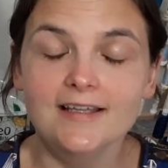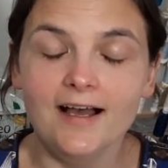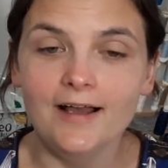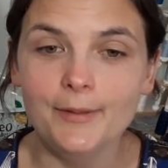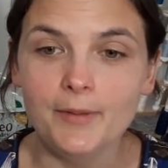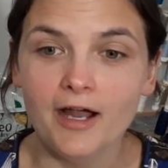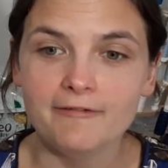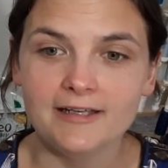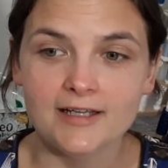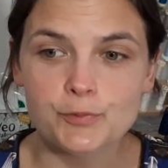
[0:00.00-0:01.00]
I
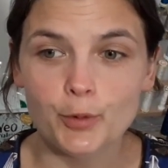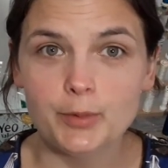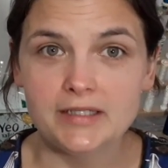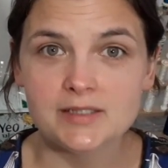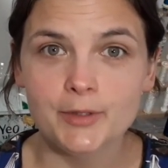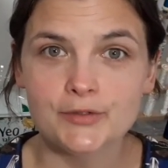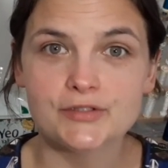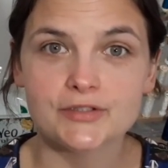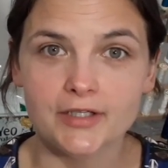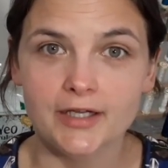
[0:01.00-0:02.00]
realise probably to
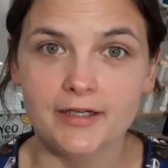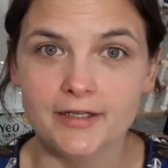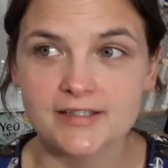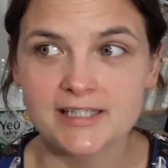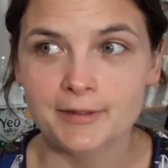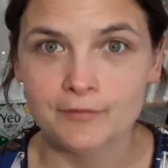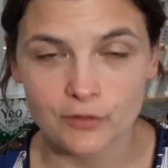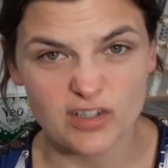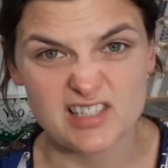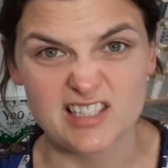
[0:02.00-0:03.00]
most sewing
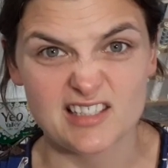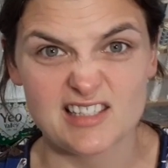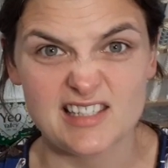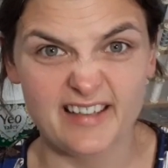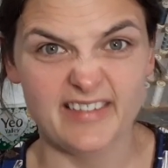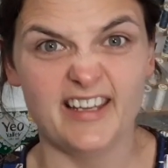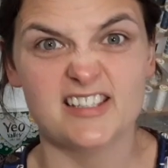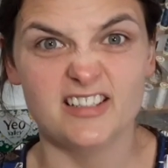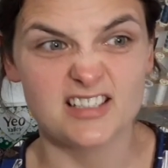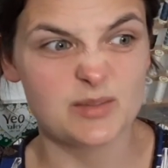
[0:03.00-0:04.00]
vloggers it doesn't sound that
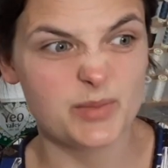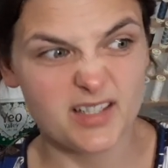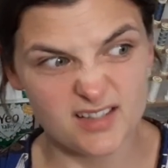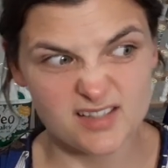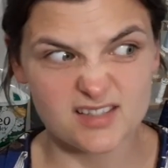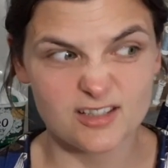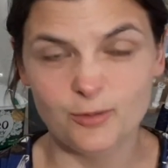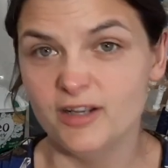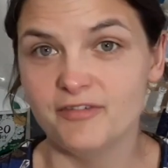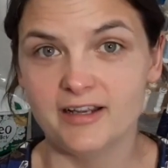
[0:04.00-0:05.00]
exciting because,
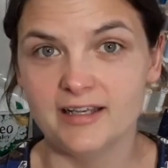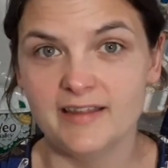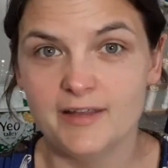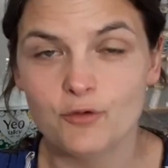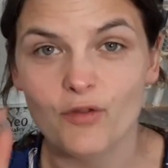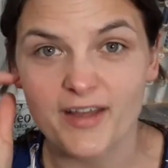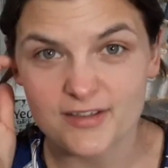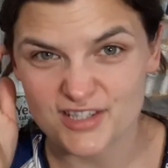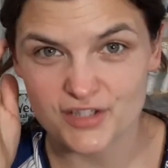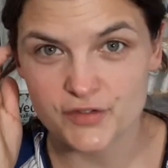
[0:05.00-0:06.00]
quite frankly, they've got
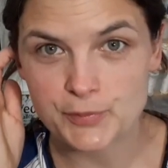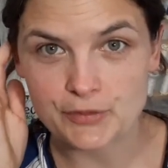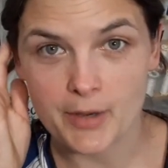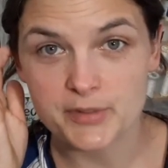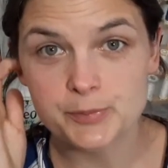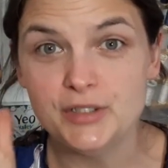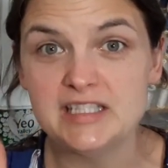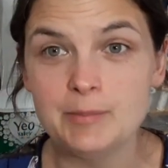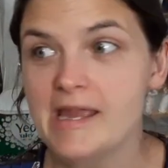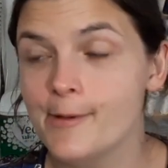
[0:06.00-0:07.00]
thousands of subscribers, but
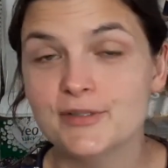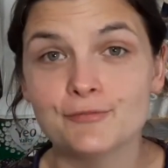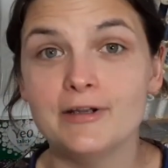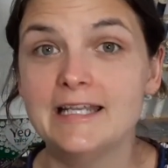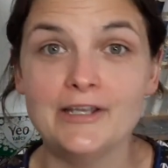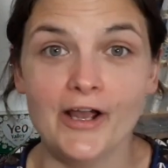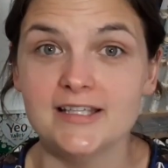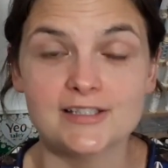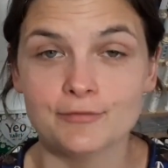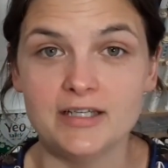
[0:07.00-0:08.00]
to me it was really
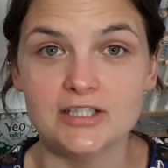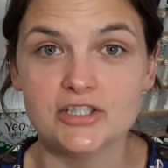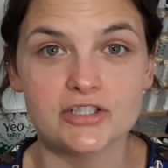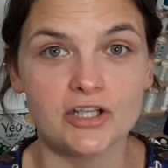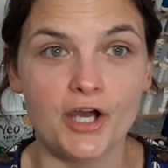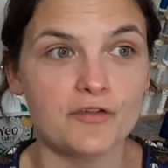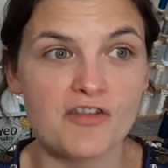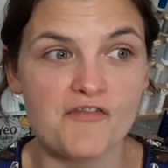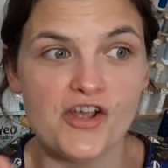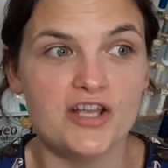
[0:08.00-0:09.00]
nice to reach kind of the
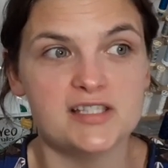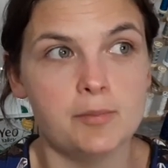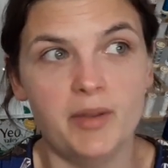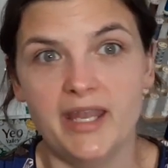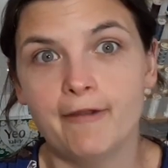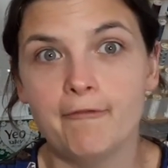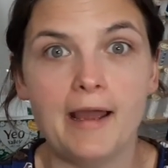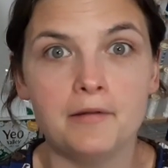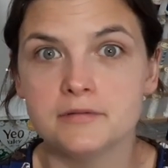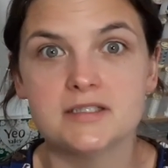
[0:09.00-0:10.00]
first big
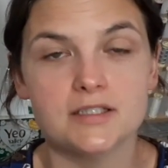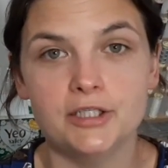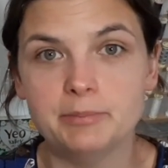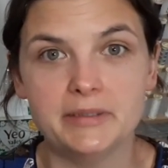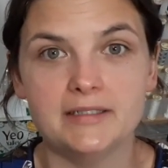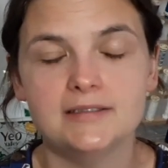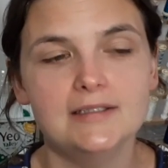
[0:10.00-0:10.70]
round number.